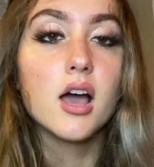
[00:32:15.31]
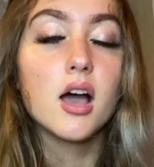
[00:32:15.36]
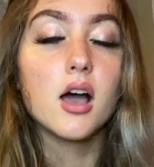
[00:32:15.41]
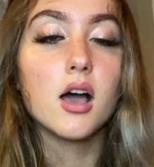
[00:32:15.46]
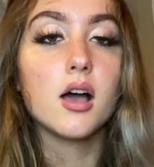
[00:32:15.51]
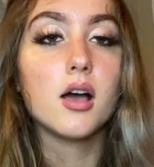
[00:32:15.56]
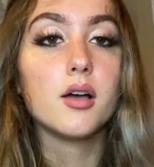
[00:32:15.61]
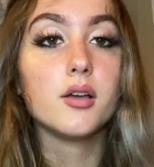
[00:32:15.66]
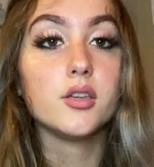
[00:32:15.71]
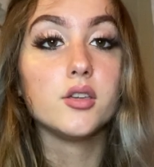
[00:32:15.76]

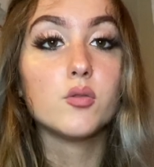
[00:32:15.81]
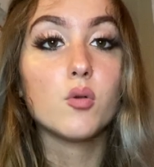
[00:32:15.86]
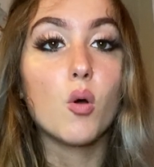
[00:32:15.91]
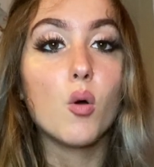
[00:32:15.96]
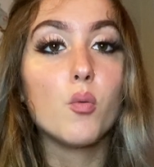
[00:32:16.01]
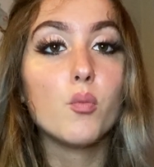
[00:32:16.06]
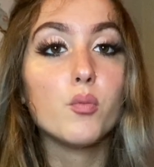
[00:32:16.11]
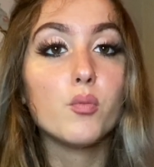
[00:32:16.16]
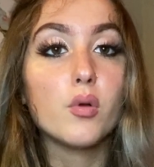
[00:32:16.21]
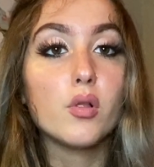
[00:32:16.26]
Uh, you
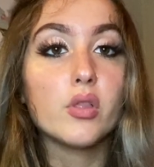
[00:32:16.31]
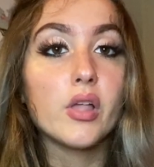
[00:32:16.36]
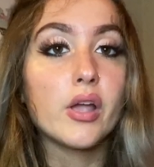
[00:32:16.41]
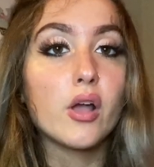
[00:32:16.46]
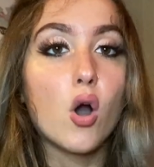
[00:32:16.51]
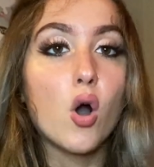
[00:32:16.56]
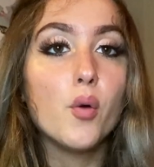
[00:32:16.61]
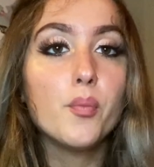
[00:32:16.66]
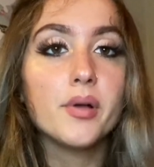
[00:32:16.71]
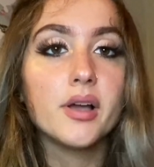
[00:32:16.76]
um, like
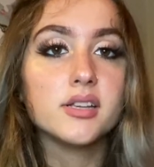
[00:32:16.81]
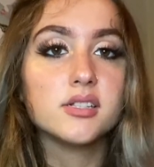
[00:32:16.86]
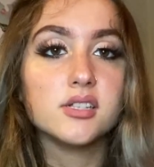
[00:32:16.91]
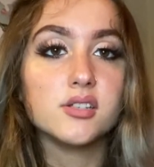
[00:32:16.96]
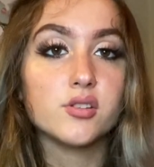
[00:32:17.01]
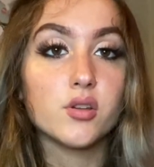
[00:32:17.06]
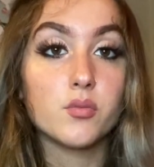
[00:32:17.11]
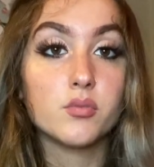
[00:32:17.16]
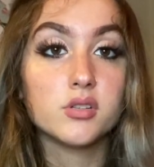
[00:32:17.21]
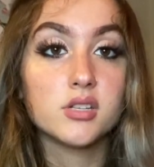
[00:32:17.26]
all
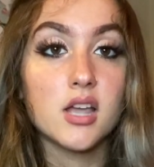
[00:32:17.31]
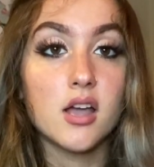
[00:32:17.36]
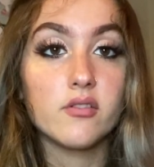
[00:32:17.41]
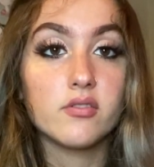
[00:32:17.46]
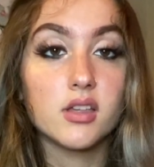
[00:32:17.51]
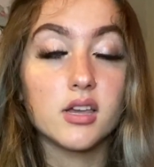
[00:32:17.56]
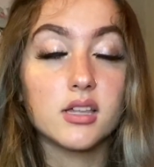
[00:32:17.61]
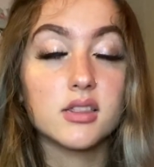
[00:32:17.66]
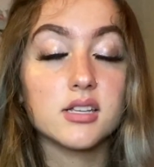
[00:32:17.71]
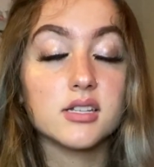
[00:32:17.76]
Pisces almost have
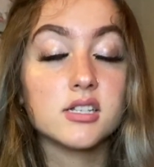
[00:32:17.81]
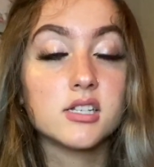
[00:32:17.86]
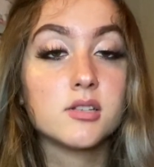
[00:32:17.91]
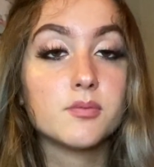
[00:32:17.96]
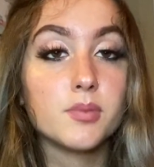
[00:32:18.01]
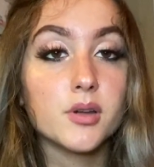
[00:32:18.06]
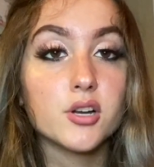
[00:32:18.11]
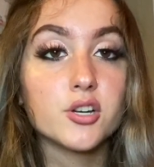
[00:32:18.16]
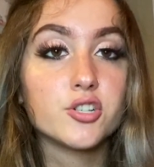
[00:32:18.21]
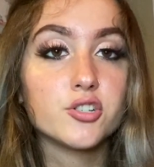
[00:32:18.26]
like this
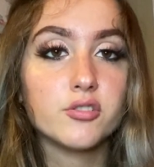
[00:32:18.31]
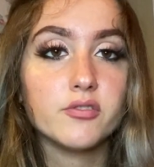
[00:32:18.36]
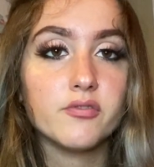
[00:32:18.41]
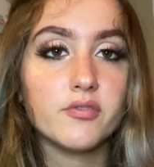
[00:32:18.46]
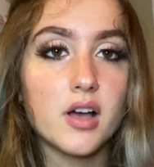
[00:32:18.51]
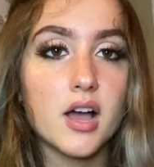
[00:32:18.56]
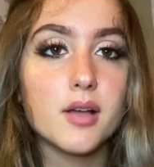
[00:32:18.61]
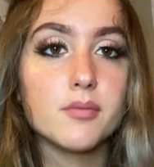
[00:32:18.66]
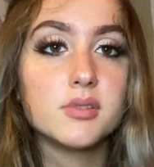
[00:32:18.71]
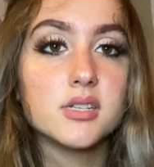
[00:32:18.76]
spiritual
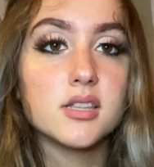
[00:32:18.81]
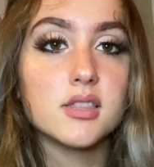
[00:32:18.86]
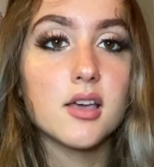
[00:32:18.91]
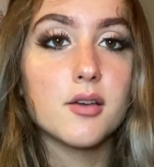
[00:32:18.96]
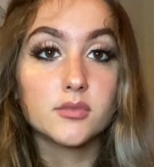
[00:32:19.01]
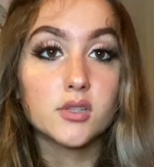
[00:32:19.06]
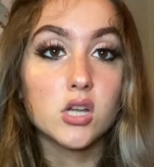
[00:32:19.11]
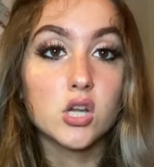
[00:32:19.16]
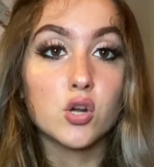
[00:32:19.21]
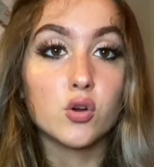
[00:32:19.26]
vibe to
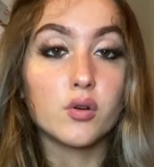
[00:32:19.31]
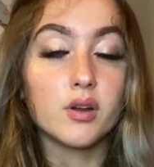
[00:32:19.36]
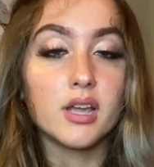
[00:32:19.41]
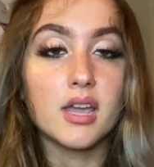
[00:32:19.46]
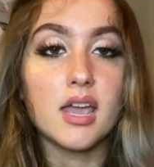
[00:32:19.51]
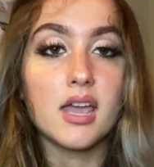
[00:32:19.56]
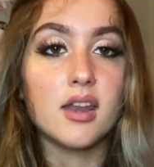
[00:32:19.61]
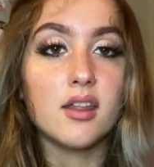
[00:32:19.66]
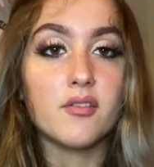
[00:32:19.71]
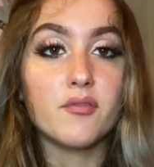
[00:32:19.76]
them,
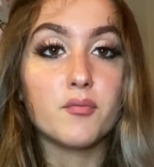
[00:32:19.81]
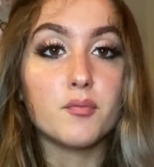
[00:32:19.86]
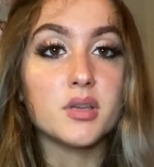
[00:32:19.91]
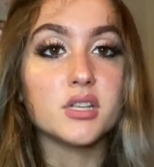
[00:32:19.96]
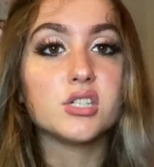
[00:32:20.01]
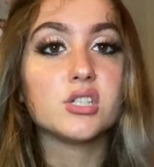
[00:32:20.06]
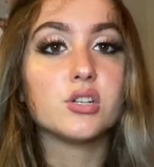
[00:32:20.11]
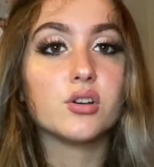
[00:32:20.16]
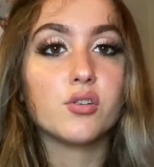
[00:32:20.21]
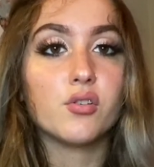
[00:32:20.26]
creative,
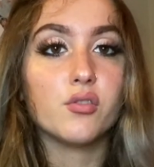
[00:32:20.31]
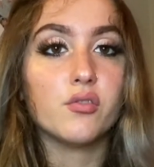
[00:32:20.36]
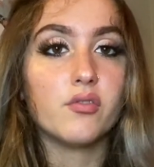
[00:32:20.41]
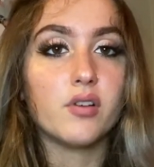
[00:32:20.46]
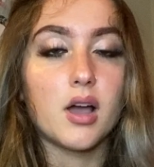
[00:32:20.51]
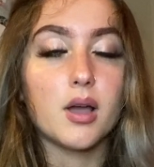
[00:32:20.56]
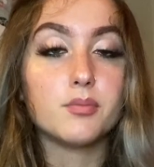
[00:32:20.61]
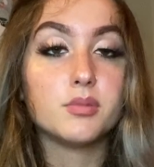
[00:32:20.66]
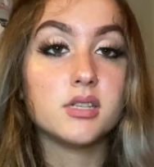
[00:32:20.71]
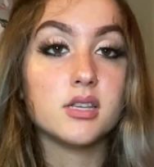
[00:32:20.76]
mystical
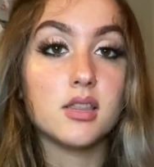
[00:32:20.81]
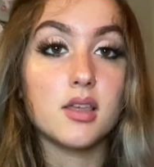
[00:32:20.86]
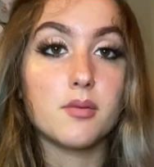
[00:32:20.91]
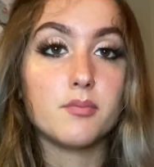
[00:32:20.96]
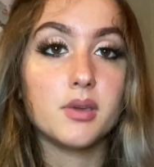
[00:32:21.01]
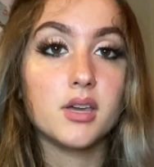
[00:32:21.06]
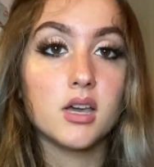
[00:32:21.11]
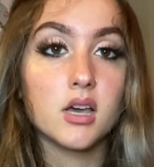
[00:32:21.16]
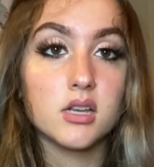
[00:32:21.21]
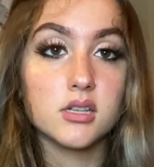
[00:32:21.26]
vibe to them,
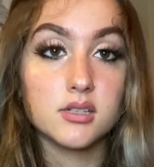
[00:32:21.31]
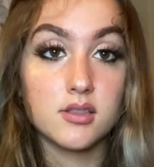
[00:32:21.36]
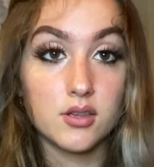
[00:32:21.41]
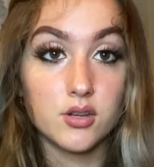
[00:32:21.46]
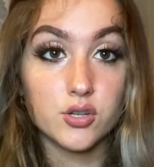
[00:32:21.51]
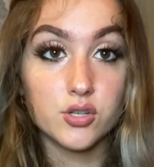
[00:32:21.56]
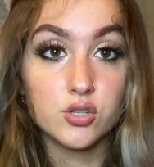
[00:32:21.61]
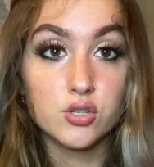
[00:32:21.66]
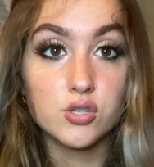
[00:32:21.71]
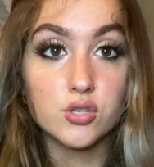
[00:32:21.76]
because
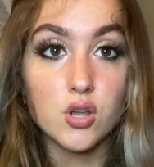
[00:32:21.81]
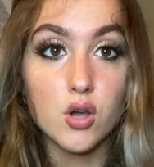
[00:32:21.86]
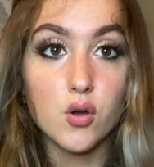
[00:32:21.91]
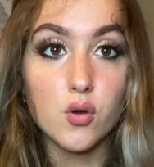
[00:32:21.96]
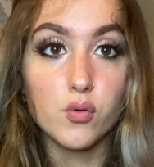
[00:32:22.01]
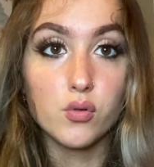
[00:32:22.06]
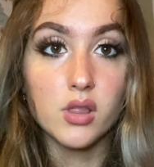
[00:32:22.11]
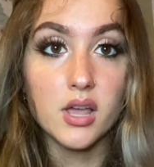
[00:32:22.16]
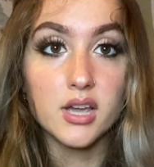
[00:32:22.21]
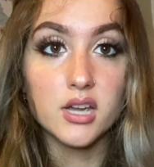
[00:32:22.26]
they're so
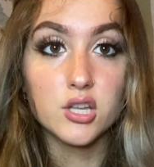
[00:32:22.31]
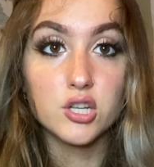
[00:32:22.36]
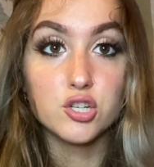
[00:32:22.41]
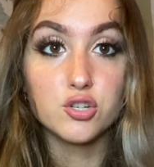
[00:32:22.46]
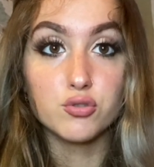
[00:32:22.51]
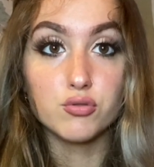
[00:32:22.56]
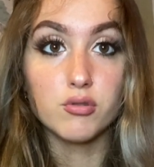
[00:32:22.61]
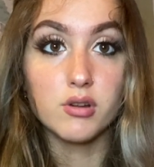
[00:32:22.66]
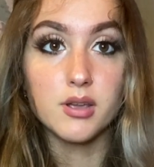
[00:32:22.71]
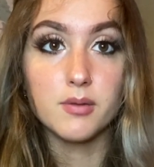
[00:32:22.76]
like
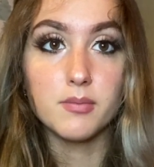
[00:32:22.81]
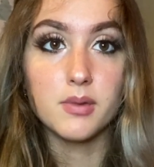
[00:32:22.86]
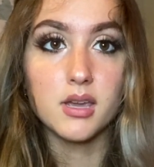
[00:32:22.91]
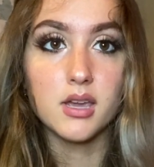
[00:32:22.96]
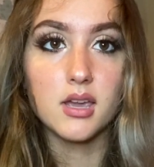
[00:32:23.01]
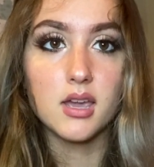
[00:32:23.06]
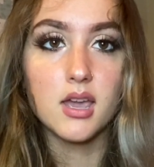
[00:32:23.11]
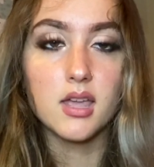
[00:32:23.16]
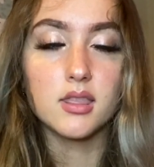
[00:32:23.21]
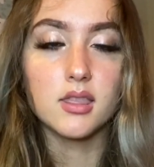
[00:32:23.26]

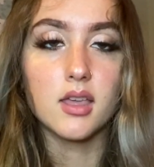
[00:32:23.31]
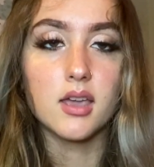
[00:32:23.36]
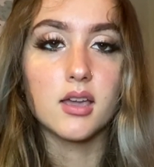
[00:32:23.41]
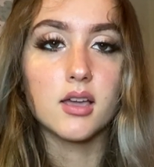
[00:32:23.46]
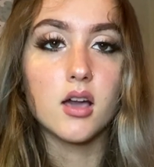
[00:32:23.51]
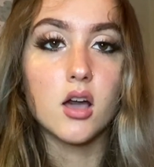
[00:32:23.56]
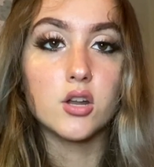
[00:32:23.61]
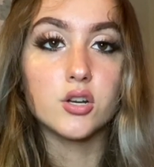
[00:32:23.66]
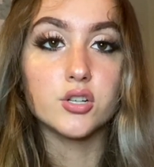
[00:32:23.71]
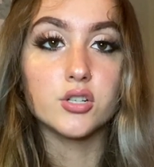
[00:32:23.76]
dreamy and
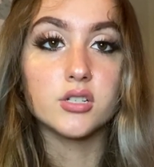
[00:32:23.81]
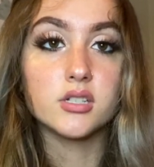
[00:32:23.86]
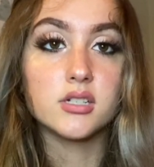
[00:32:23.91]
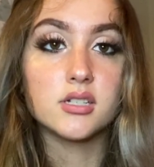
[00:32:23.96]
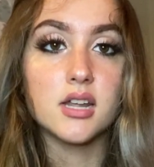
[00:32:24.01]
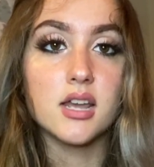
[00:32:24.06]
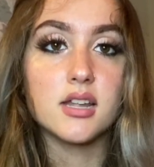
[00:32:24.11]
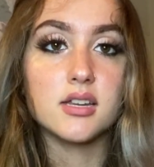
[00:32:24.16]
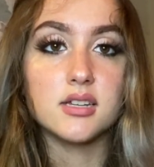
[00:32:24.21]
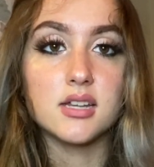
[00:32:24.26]
like
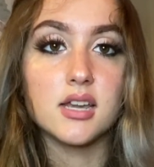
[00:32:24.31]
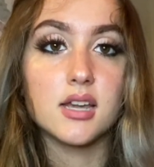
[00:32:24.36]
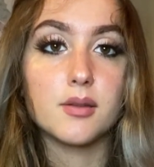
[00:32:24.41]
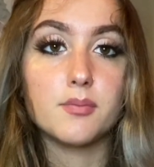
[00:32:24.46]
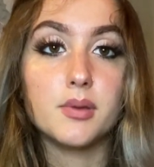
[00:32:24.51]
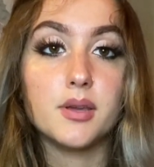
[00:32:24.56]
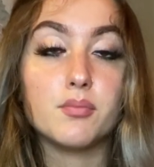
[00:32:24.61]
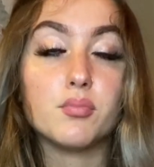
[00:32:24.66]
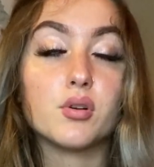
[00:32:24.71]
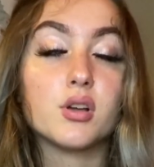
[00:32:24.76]
understanding, and
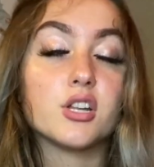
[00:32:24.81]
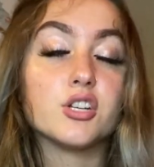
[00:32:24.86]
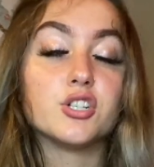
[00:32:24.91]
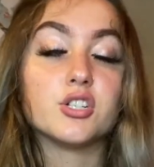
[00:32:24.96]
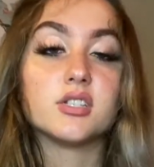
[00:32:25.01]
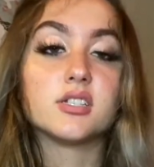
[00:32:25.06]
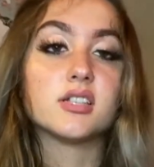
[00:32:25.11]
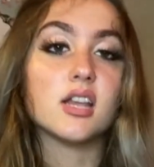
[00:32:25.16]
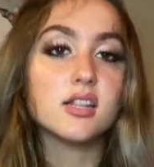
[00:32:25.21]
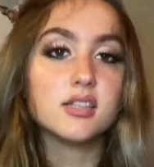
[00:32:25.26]
people can
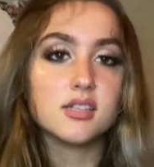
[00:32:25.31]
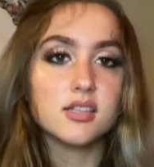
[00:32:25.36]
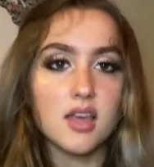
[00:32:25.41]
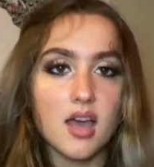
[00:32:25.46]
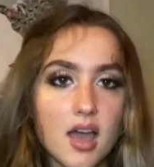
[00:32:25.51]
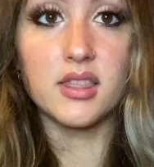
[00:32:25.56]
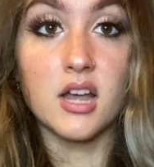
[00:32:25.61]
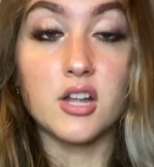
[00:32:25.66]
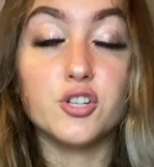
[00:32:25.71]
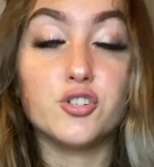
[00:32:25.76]
just sense that.
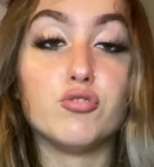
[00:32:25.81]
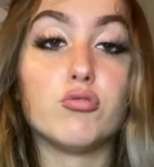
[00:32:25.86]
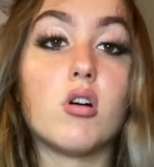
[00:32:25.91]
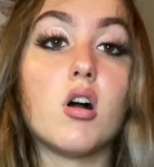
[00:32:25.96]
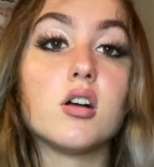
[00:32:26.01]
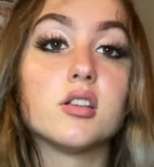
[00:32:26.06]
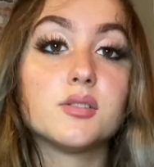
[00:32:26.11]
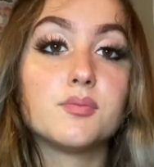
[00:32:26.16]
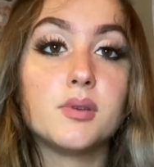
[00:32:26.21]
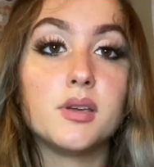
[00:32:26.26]
That
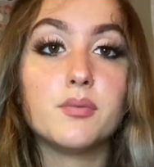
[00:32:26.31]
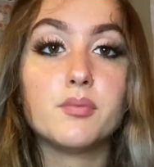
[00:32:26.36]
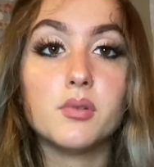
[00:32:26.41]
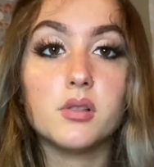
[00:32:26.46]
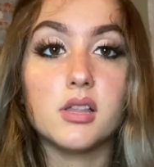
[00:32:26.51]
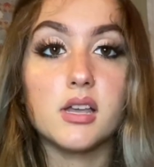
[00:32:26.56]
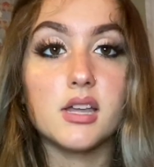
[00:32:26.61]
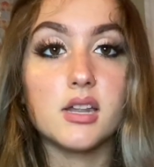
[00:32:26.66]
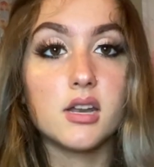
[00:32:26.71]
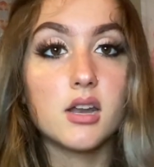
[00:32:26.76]
draws
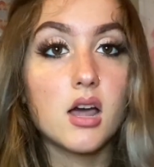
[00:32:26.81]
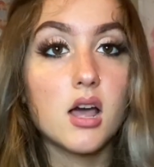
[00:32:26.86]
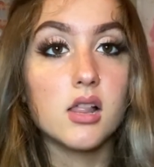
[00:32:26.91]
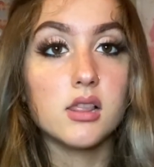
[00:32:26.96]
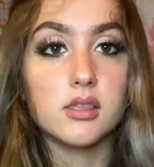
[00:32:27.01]
people in a